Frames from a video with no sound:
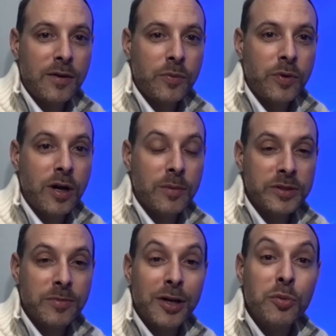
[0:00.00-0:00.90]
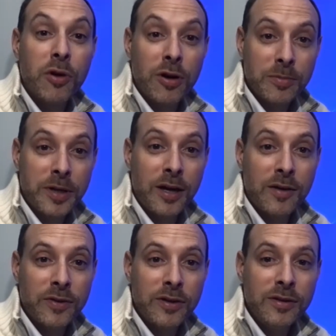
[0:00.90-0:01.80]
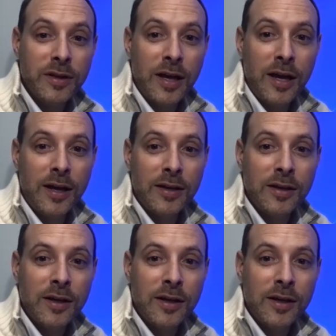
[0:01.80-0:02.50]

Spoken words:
what comes to mind. You brought up Canva, and